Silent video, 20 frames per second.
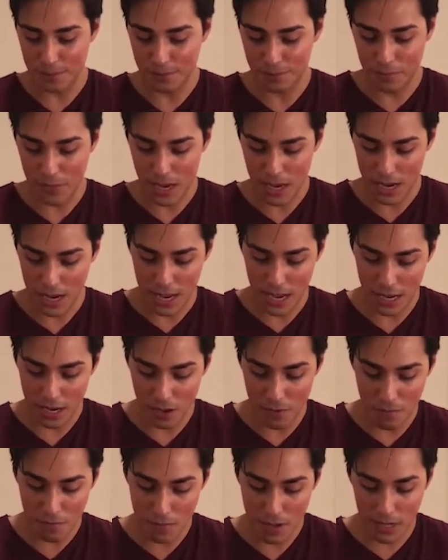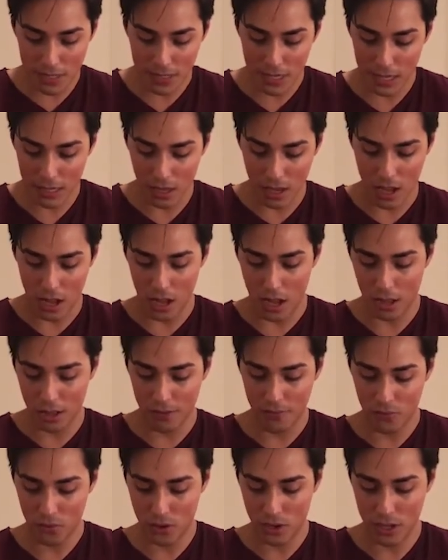Man, how do you mix like the olive
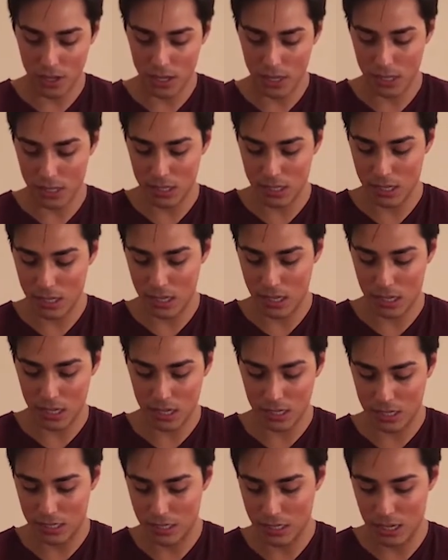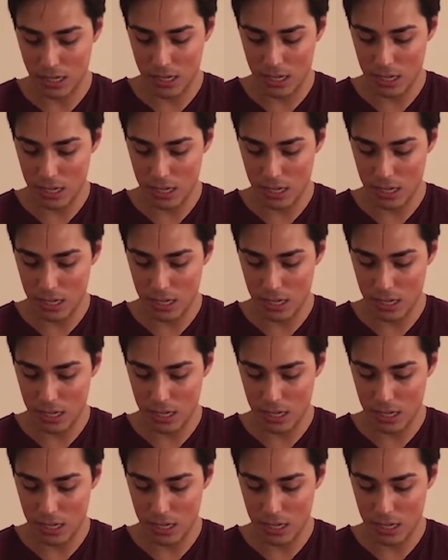oil into this?